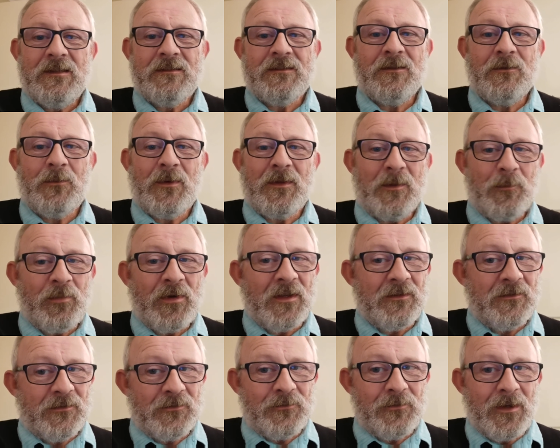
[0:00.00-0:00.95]
so when the
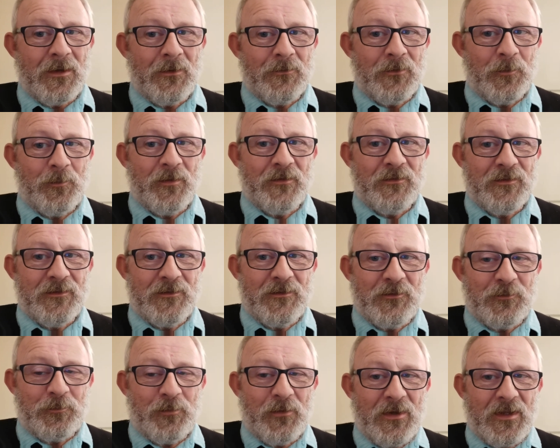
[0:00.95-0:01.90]
practice ground opens in
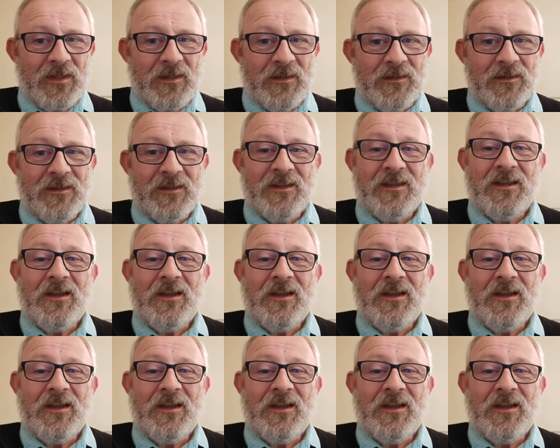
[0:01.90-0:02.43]
the spring,